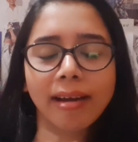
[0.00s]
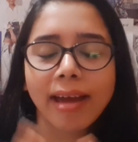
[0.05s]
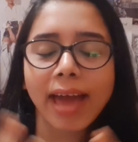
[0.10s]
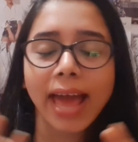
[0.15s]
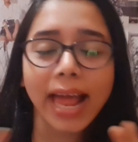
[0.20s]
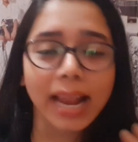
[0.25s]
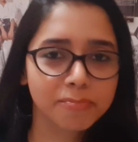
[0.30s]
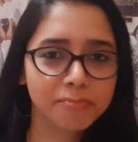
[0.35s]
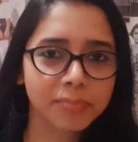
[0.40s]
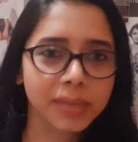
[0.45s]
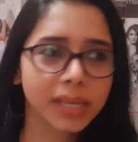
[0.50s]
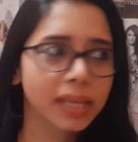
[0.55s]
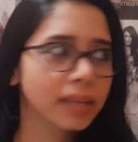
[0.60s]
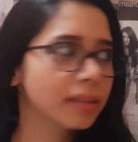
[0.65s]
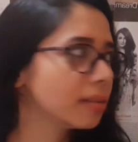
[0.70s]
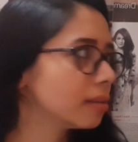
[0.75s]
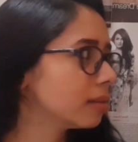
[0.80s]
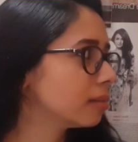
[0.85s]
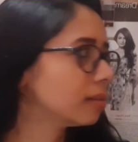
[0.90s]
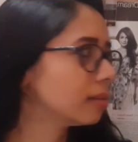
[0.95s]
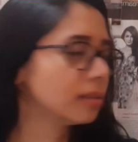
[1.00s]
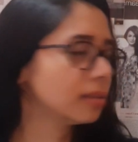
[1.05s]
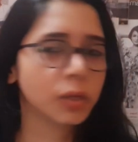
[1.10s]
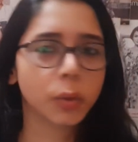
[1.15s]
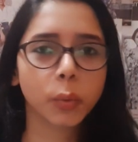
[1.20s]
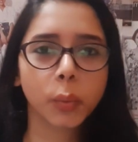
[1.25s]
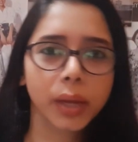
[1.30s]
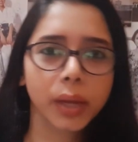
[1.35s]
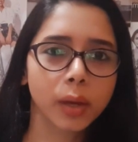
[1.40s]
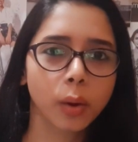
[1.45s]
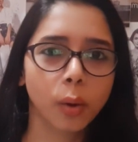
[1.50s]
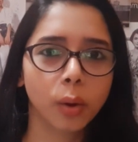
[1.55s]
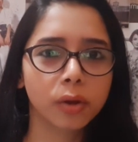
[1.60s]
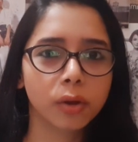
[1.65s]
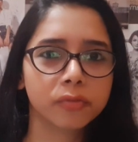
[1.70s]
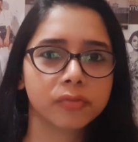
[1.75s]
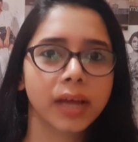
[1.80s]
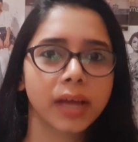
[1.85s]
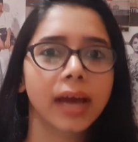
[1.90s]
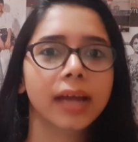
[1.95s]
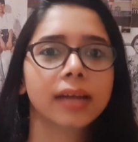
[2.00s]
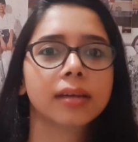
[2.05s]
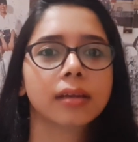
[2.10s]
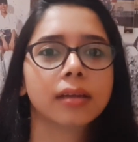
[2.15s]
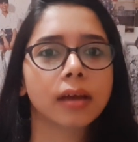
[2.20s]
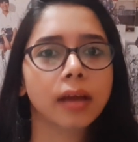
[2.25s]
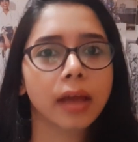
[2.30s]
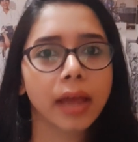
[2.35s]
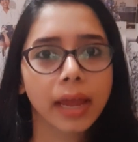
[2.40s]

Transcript: helped me doing all of that